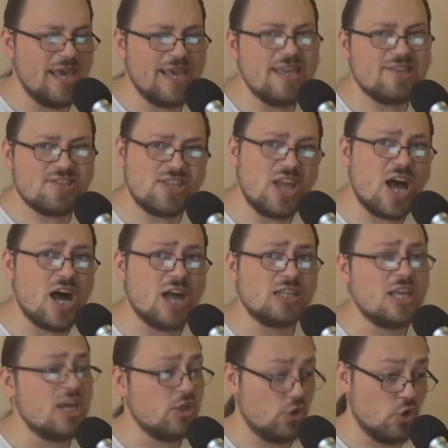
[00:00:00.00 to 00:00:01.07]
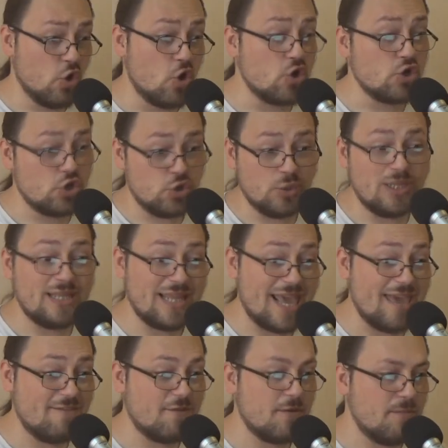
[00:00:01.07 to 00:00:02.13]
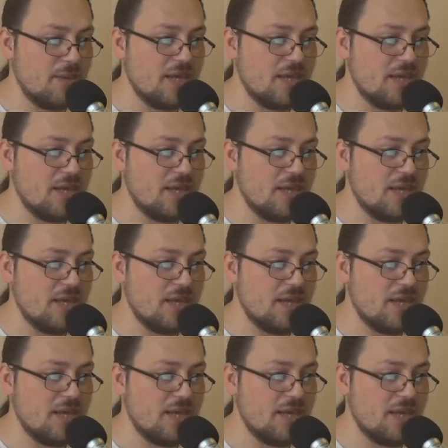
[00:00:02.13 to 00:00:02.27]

It's not, nor should it ever